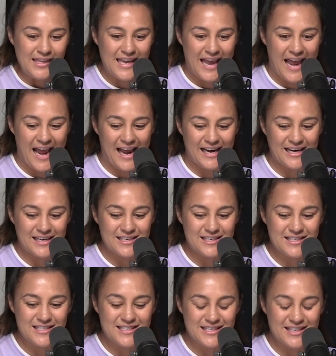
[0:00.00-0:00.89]

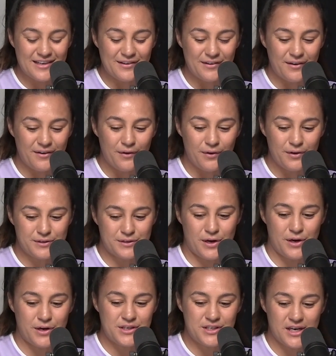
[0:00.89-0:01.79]
and
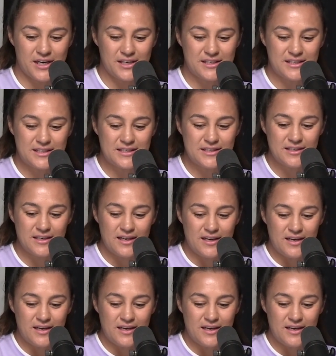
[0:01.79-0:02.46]
also just